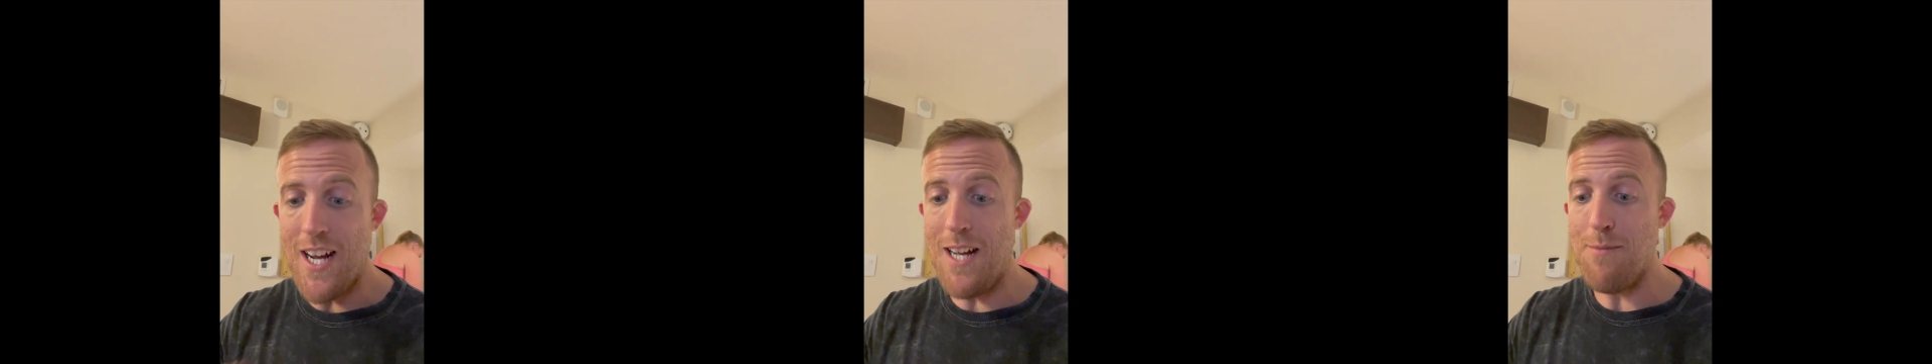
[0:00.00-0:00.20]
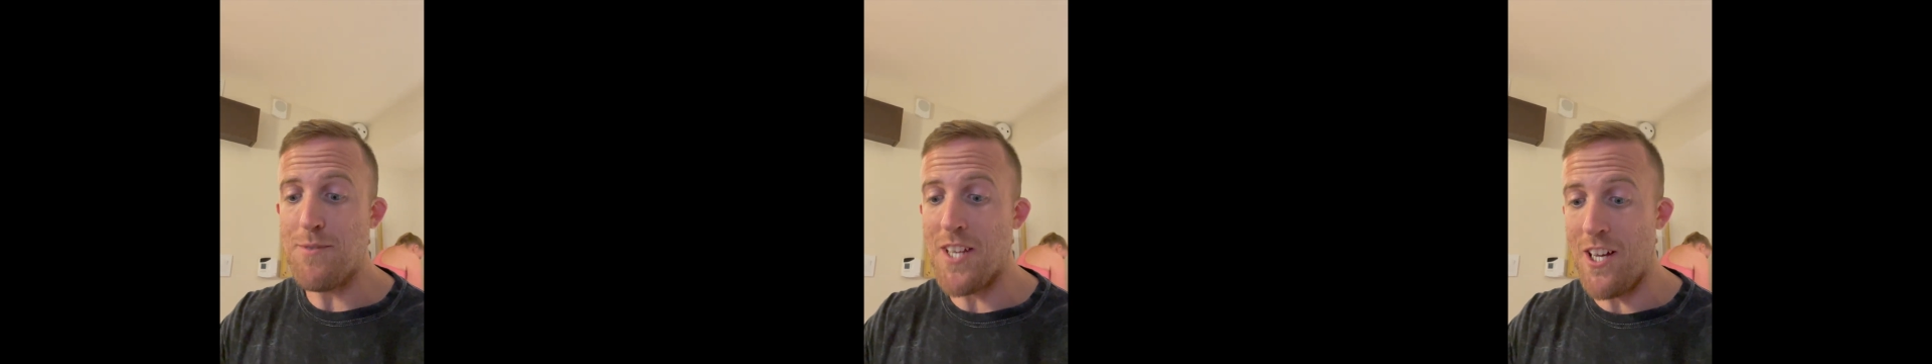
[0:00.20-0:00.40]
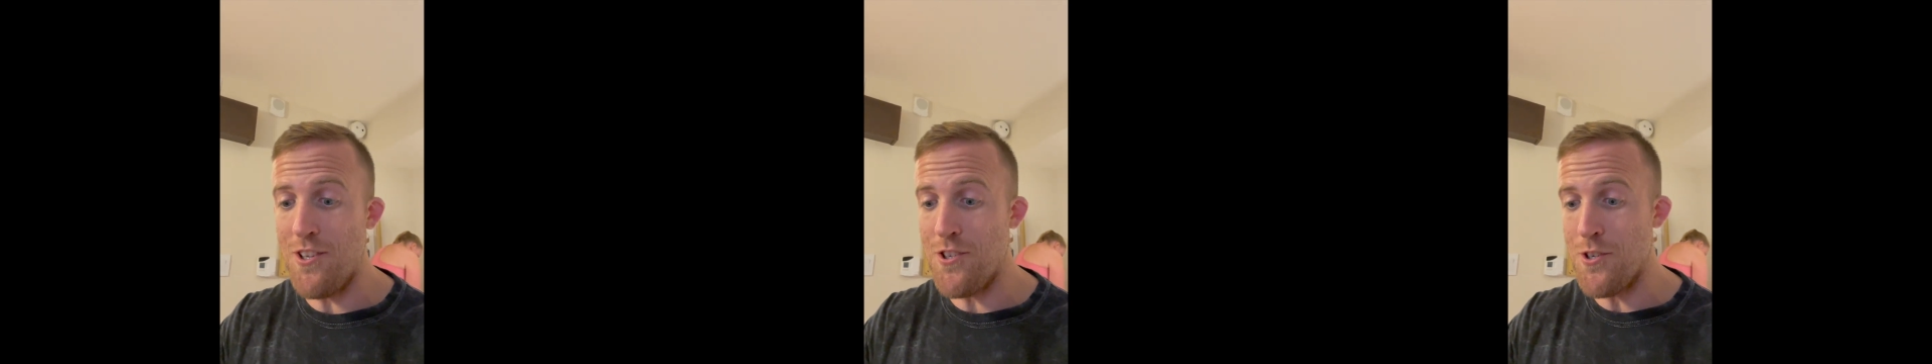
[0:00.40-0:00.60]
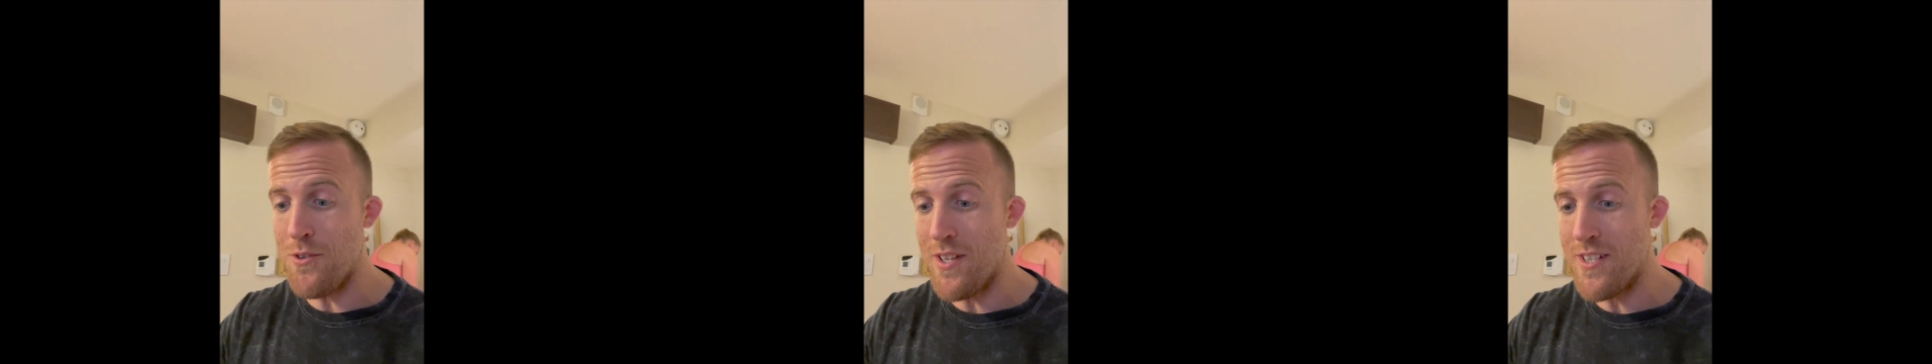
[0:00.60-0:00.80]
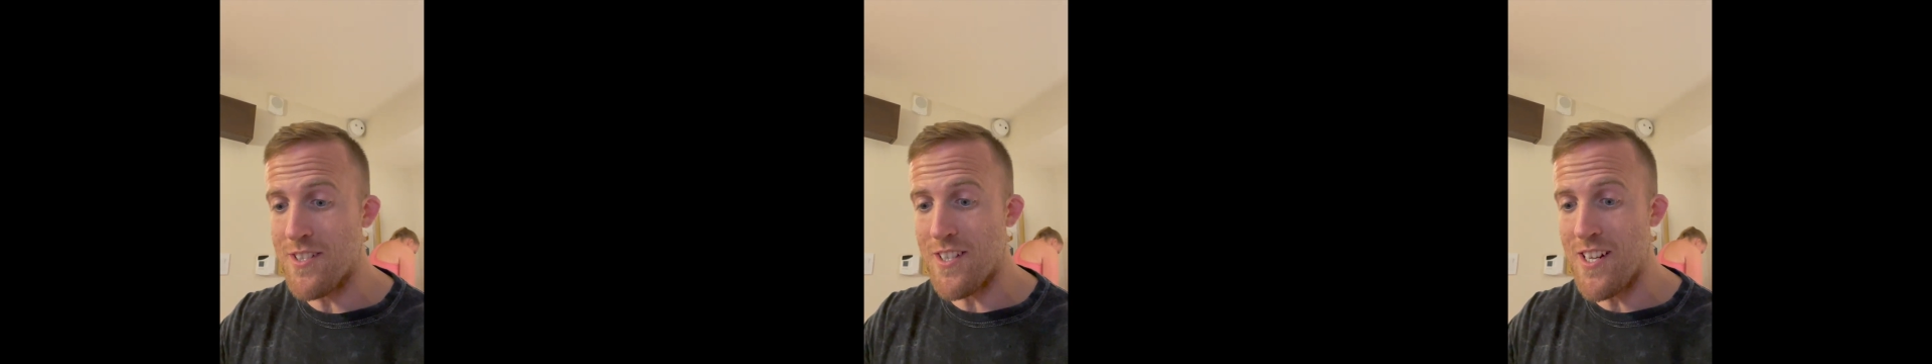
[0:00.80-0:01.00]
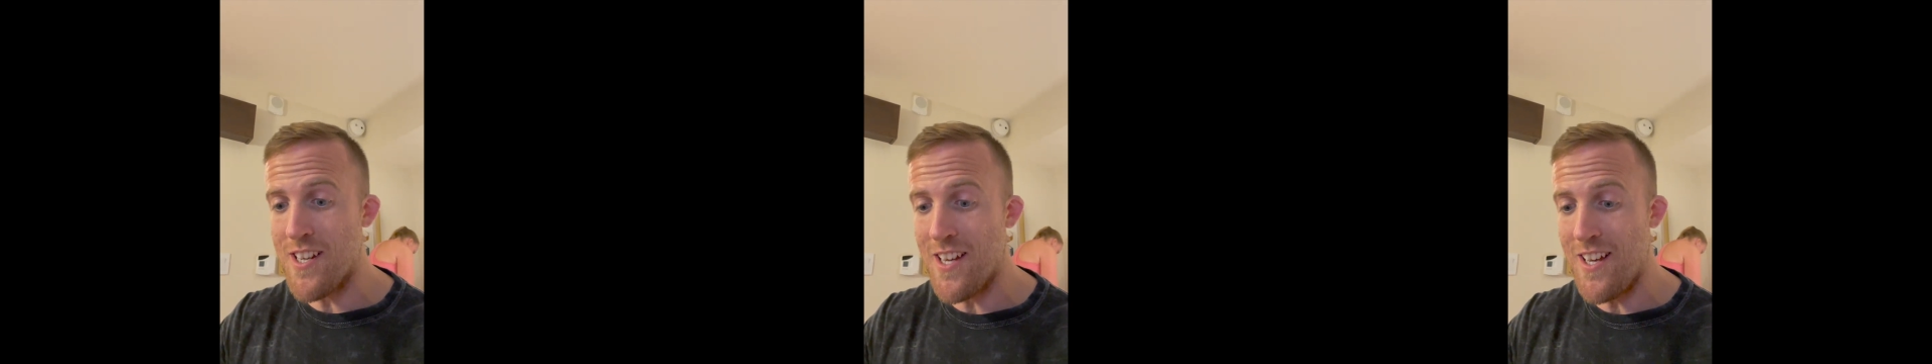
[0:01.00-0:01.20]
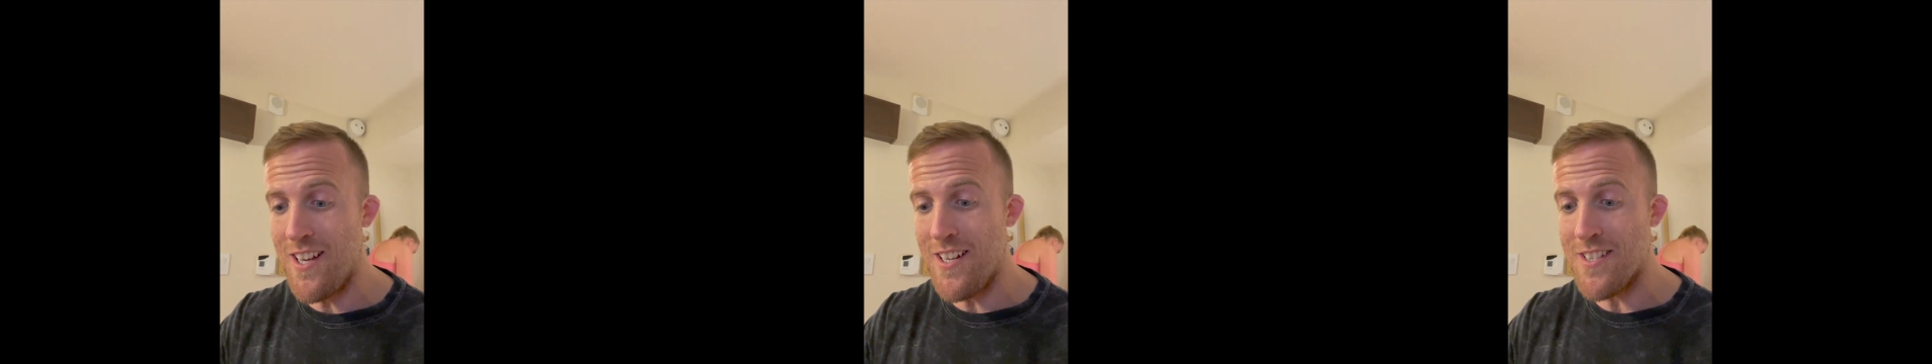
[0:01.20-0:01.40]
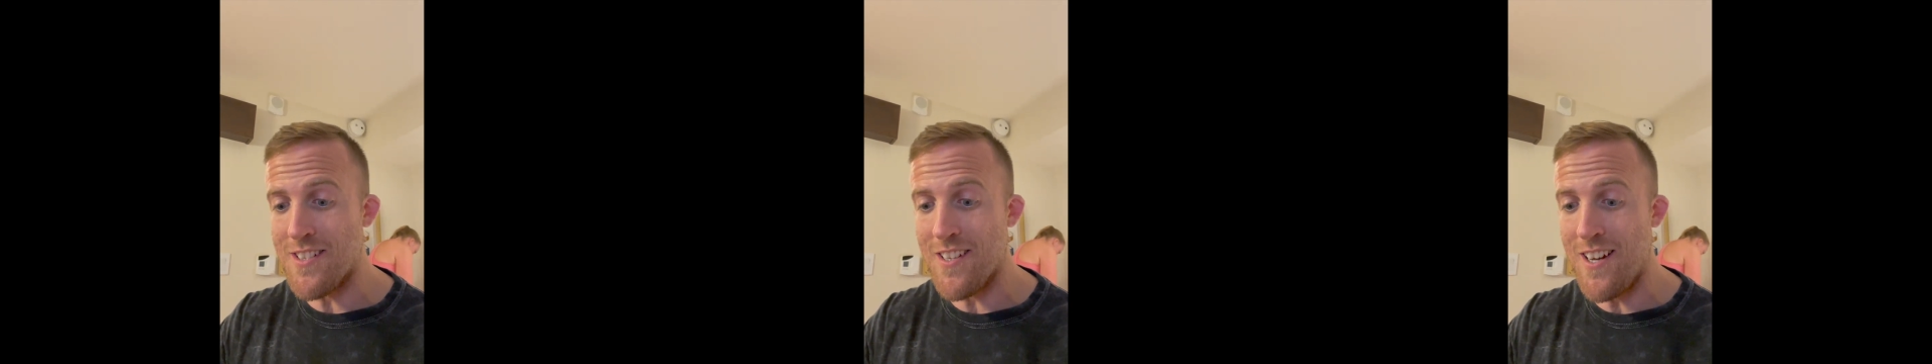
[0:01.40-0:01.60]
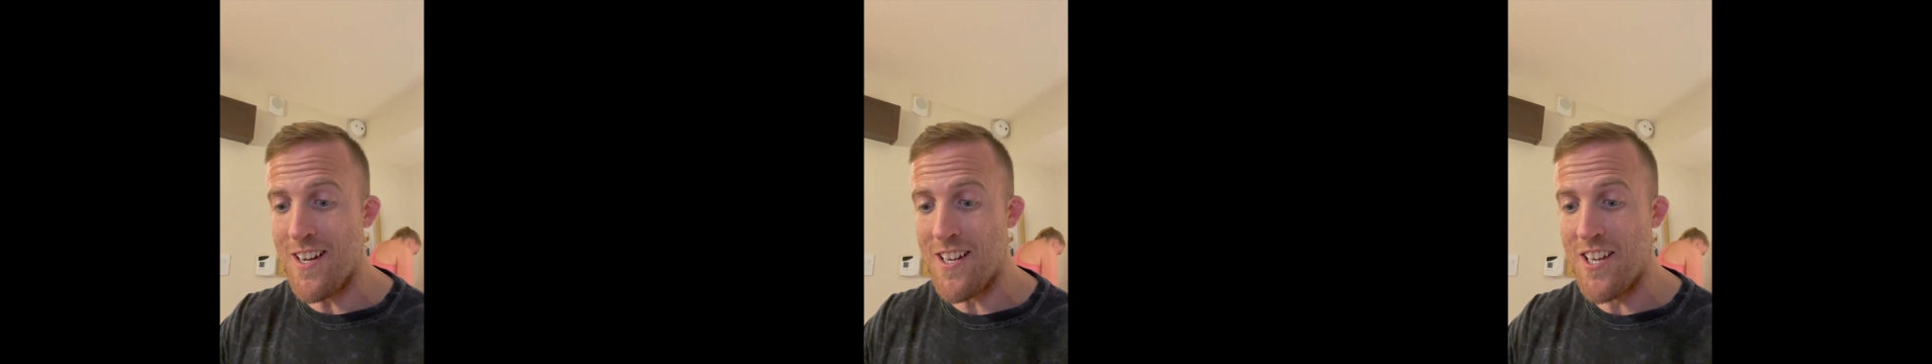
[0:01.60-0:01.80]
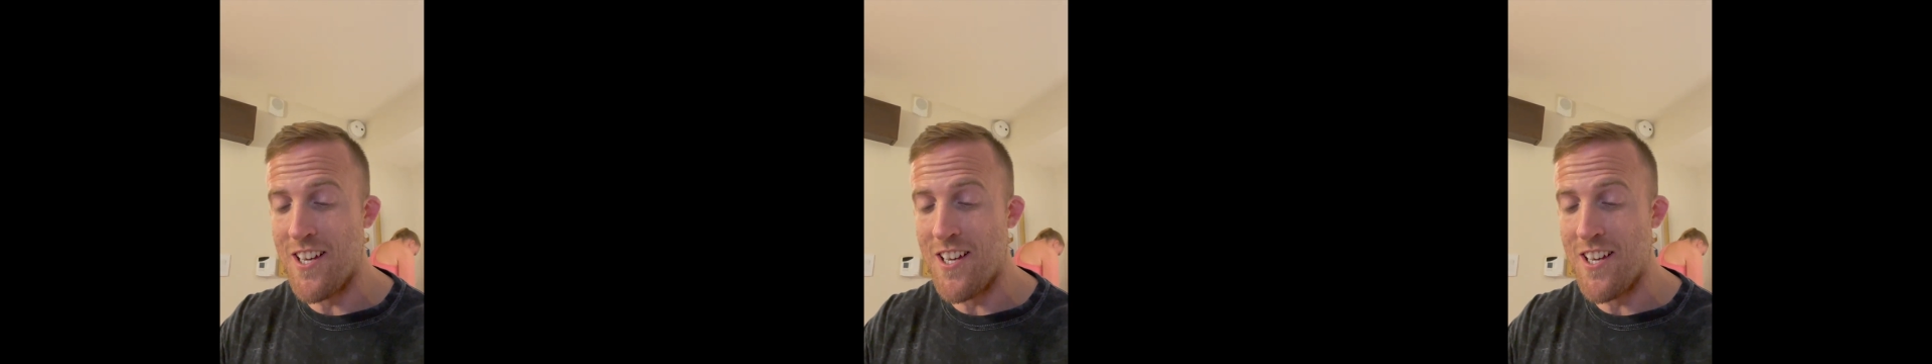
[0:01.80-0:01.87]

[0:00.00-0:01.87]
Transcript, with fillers: I'm telling you, this thing is like,